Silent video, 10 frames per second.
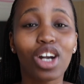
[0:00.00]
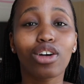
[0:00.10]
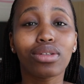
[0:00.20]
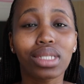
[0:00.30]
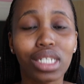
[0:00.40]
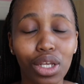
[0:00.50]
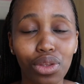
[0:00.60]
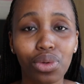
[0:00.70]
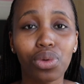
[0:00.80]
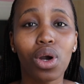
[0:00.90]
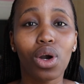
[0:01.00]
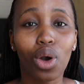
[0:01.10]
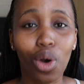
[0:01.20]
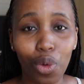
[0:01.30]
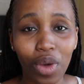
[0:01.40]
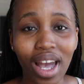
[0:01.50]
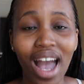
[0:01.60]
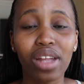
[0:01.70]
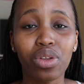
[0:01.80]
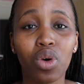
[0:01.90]
continue going.
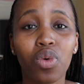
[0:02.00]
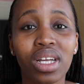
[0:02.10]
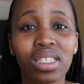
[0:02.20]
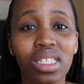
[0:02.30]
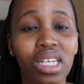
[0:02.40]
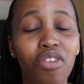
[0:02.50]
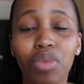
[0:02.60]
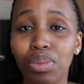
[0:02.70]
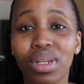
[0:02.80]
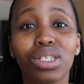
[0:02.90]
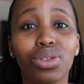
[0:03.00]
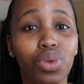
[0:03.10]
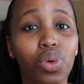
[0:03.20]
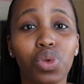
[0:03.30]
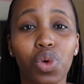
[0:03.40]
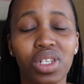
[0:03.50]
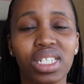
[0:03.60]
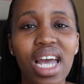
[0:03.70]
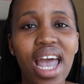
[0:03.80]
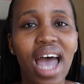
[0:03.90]
I know it's tough, but please don't
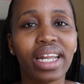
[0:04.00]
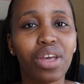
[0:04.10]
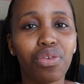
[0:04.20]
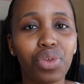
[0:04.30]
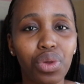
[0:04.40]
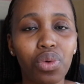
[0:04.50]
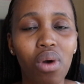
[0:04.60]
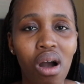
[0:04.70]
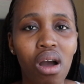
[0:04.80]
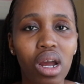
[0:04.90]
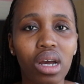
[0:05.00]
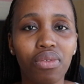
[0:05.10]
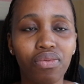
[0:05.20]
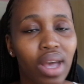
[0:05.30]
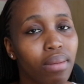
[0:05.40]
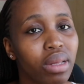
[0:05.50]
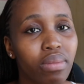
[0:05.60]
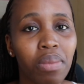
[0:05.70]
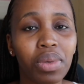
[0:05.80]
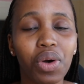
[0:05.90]
quit. And if you are a family
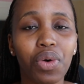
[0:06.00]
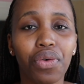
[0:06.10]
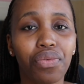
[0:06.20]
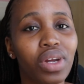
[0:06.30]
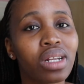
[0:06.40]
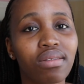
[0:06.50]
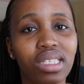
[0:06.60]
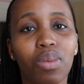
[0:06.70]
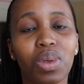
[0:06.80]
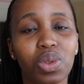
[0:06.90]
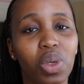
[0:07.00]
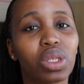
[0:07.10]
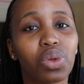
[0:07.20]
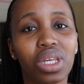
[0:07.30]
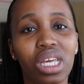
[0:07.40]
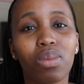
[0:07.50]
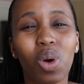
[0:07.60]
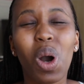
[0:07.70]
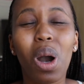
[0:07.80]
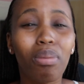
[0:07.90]
member or a friend of someone who's going through
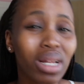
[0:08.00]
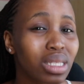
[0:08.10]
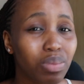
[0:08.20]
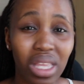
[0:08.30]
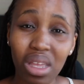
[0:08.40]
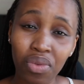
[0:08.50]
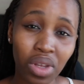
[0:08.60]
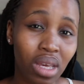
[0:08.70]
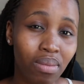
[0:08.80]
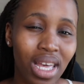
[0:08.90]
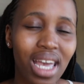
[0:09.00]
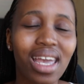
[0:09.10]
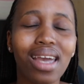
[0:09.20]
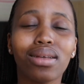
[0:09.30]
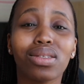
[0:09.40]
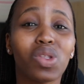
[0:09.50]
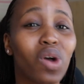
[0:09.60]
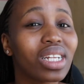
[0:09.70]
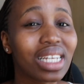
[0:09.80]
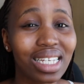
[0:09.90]
chemo, please be there for them. It is
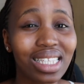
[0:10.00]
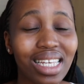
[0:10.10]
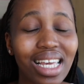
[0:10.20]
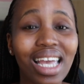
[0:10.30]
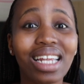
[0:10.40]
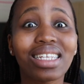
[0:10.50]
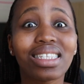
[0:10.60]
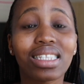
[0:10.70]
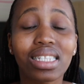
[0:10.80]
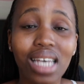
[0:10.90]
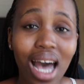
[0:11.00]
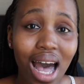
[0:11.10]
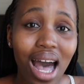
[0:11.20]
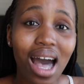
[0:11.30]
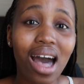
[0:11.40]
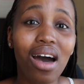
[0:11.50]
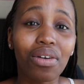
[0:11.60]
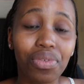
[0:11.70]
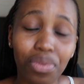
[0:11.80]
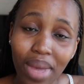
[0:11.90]
not easy, it is
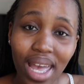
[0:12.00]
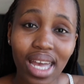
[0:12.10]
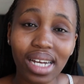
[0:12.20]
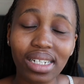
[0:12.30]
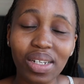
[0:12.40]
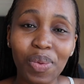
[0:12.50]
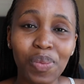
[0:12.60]
tough, man.